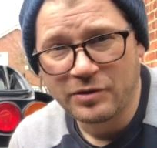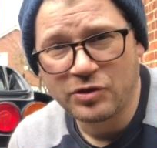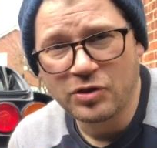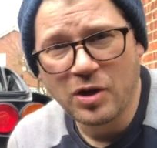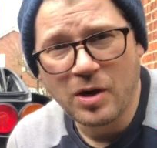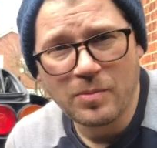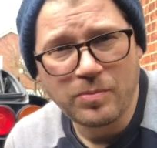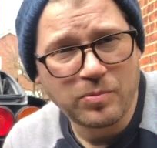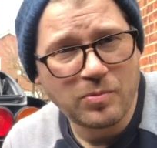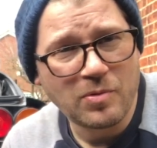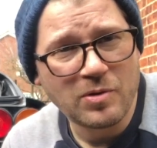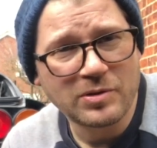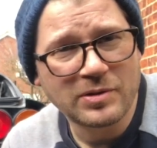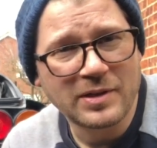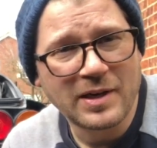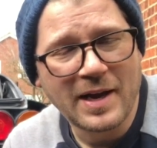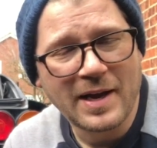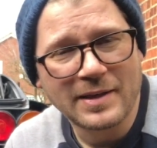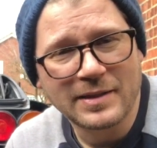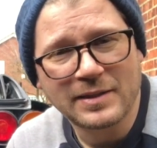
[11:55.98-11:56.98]
Job
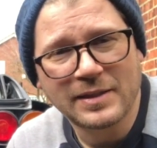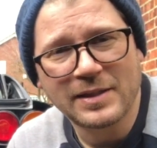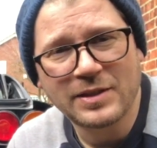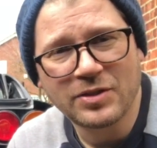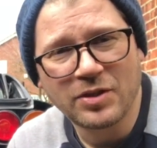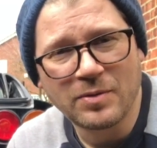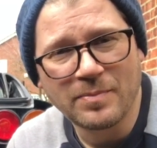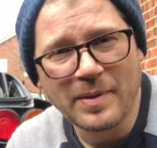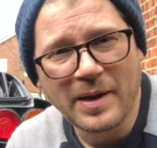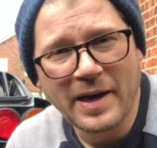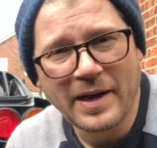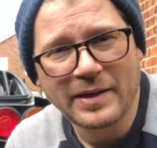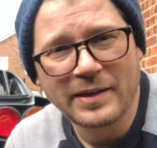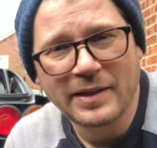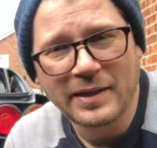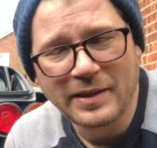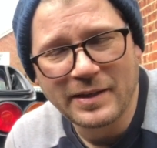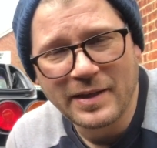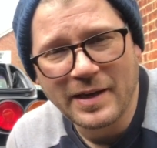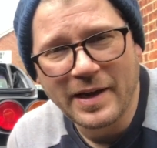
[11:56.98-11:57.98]
wasn't actually too bad
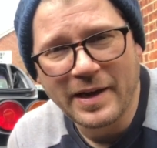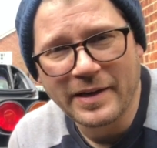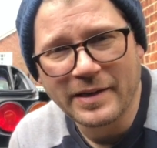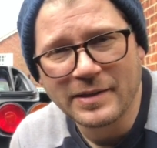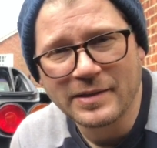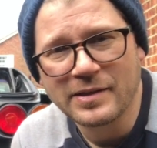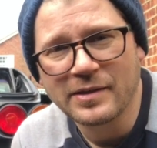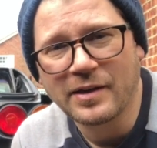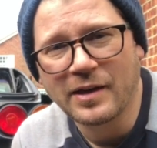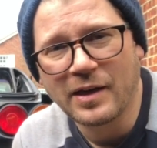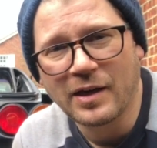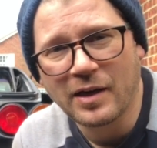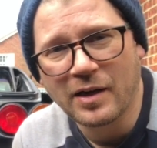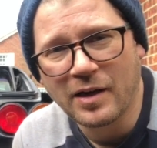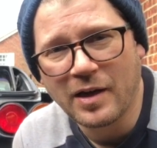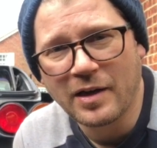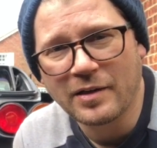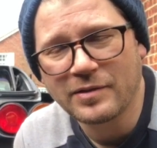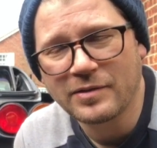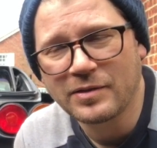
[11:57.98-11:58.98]
in the end.
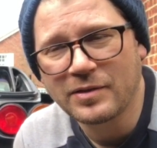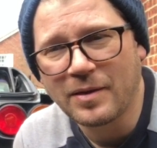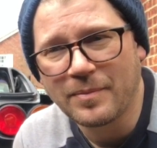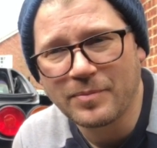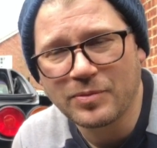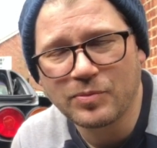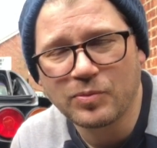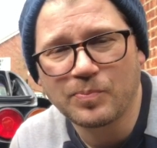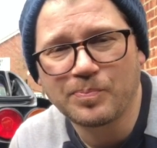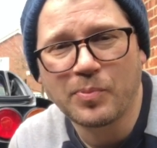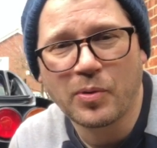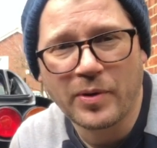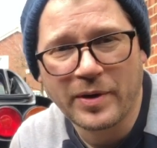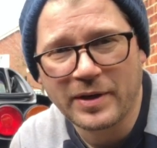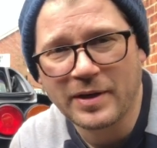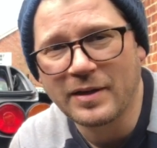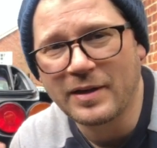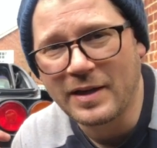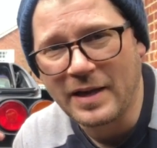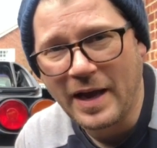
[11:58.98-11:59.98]
At some
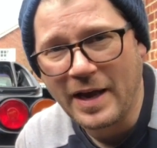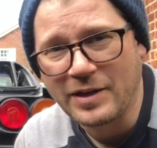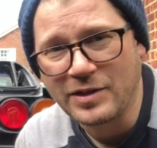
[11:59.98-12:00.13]
point the